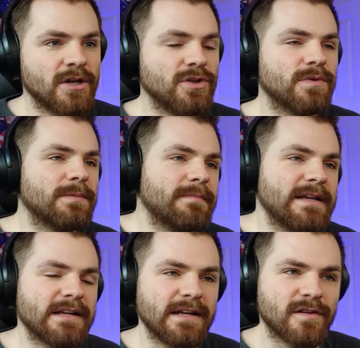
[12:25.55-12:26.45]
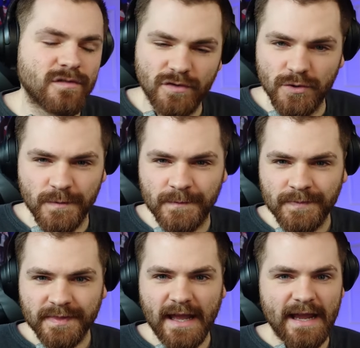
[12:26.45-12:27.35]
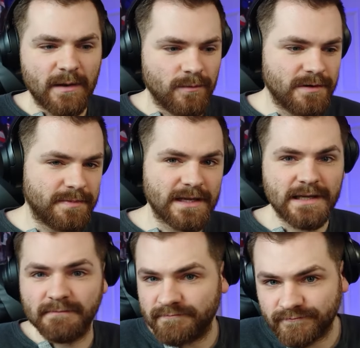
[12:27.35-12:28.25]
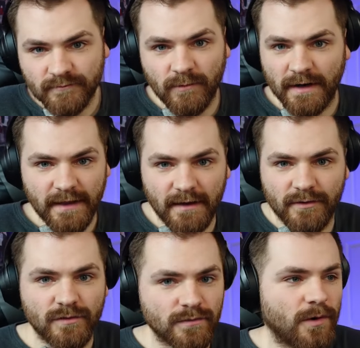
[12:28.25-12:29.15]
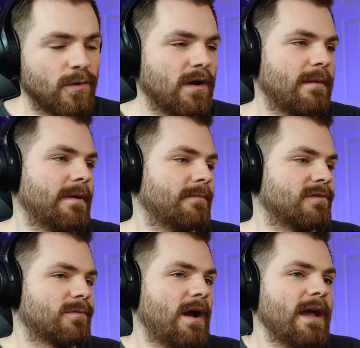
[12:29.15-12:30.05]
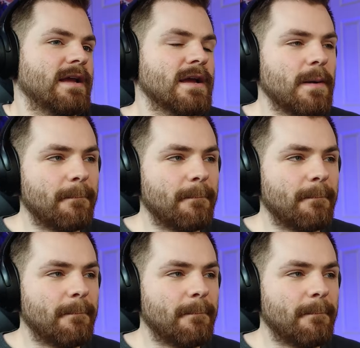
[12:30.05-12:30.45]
you would immediately assume that it would be one of the other two vocal line members, right?